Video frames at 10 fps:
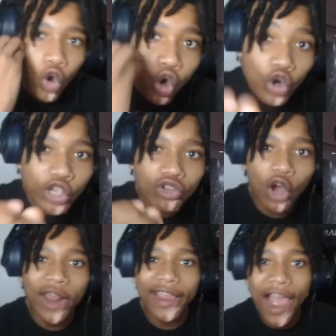Who do you
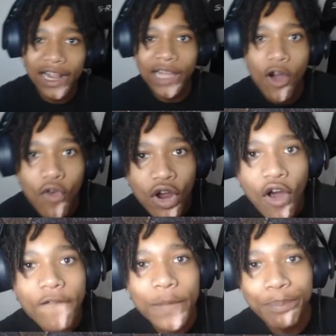know that got clout
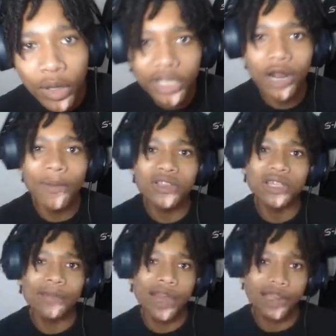from pulling up on
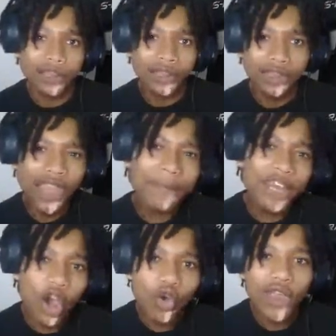somebody? Let me
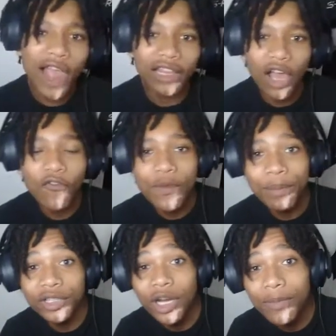know who got clout from
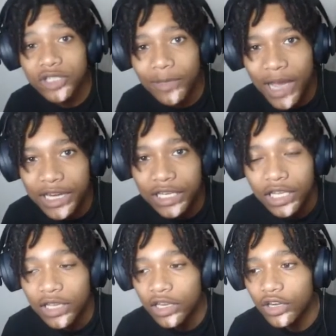pulling up on somebody.
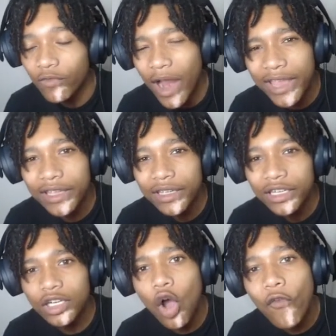Right?
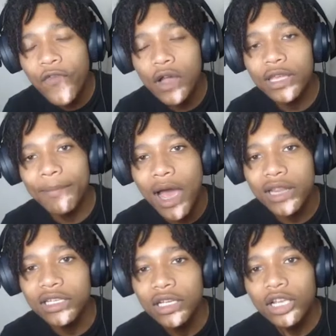No fucking
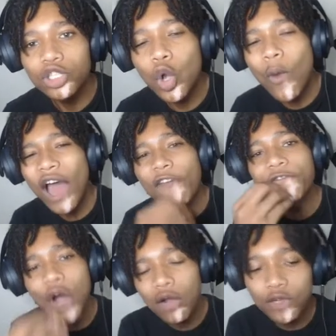body. So why the
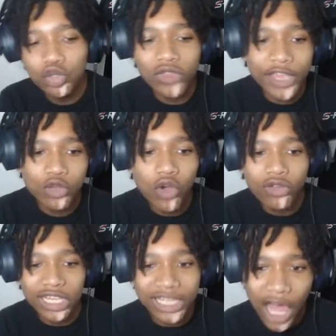fuck would you think you
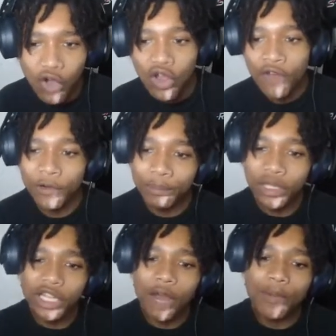gonna get clout from
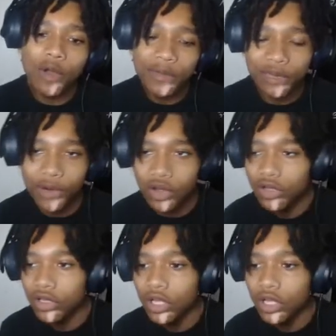pulling up on me, bro?